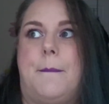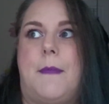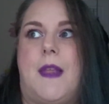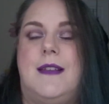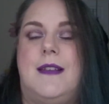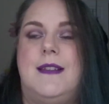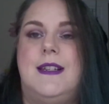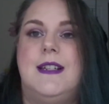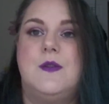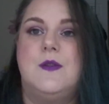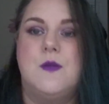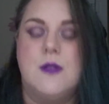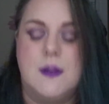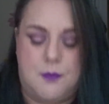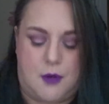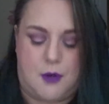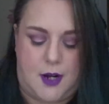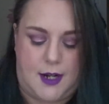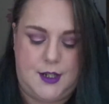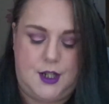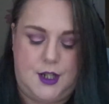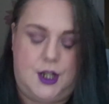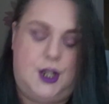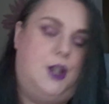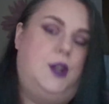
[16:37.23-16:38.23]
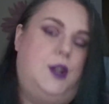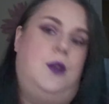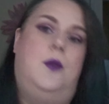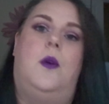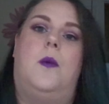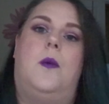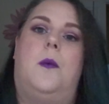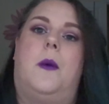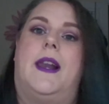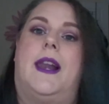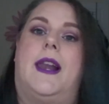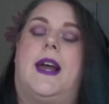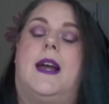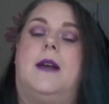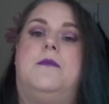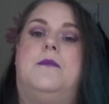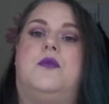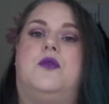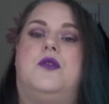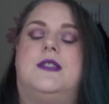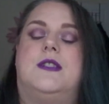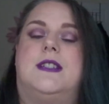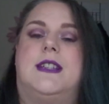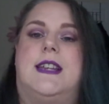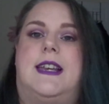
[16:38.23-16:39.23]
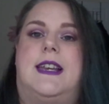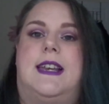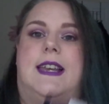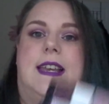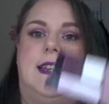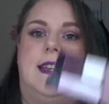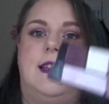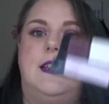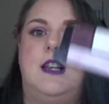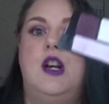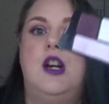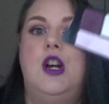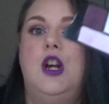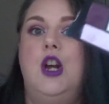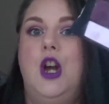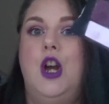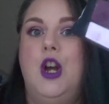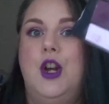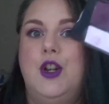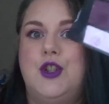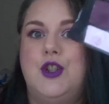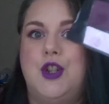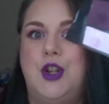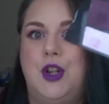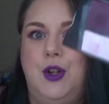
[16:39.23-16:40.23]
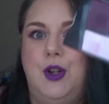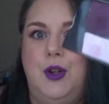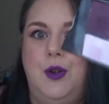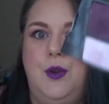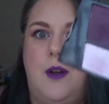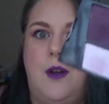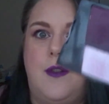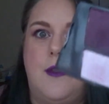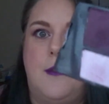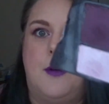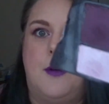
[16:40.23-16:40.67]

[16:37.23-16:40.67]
this was brand new when I brought it in to the